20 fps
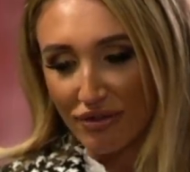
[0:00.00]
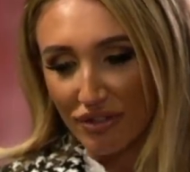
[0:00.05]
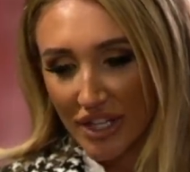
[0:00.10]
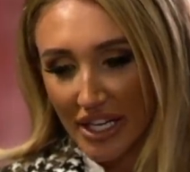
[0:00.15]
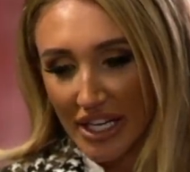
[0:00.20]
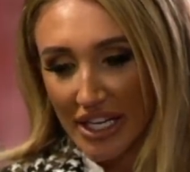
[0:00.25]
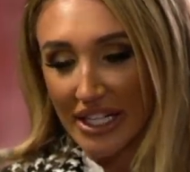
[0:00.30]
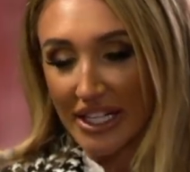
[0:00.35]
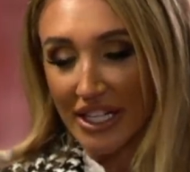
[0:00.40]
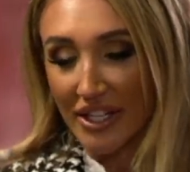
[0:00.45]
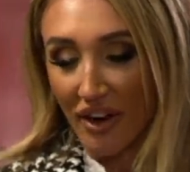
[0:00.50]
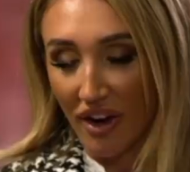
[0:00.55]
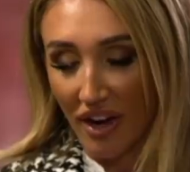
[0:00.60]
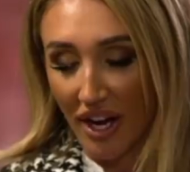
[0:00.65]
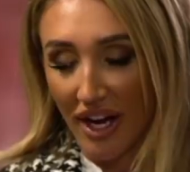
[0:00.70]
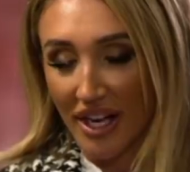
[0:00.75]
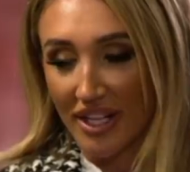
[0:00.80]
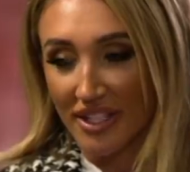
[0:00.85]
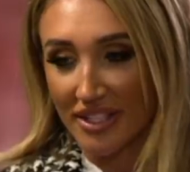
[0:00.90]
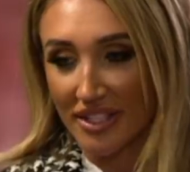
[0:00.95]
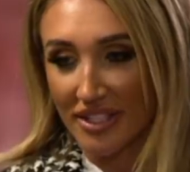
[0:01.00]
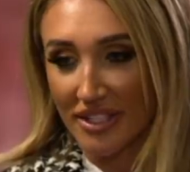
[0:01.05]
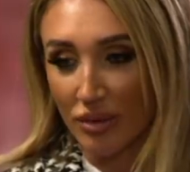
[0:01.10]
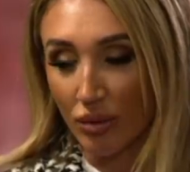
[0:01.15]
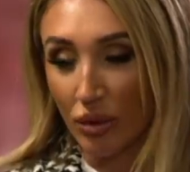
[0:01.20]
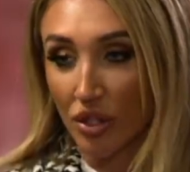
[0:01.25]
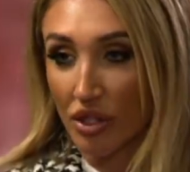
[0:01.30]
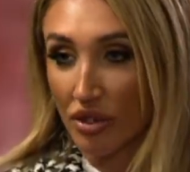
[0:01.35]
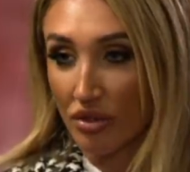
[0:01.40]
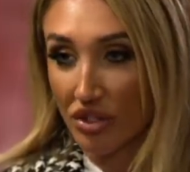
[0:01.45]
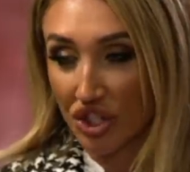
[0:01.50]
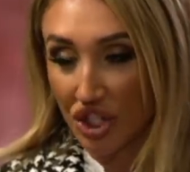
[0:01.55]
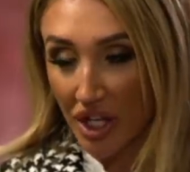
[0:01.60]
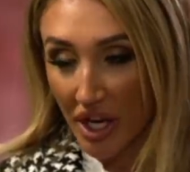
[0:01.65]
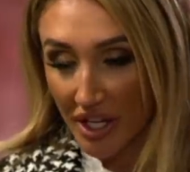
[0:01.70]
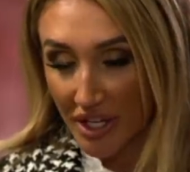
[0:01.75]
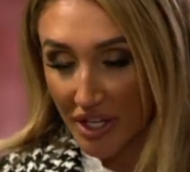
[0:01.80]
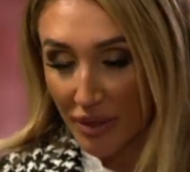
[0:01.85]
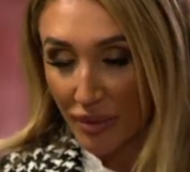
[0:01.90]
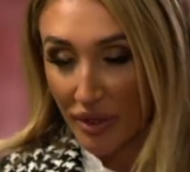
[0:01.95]
Really nice. You
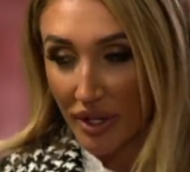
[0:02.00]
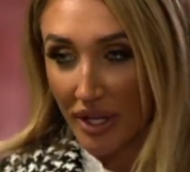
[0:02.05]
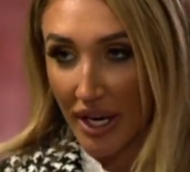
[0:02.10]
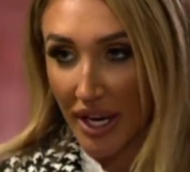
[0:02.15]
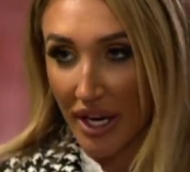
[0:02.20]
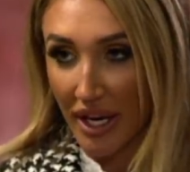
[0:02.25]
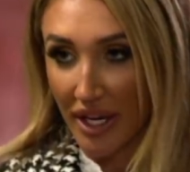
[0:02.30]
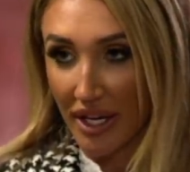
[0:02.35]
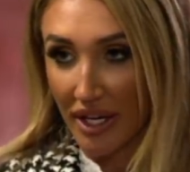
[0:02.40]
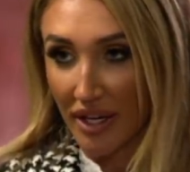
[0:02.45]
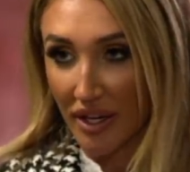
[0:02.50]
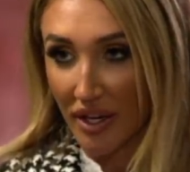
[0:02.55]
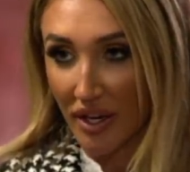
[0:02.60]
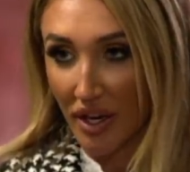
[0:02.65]
genuinely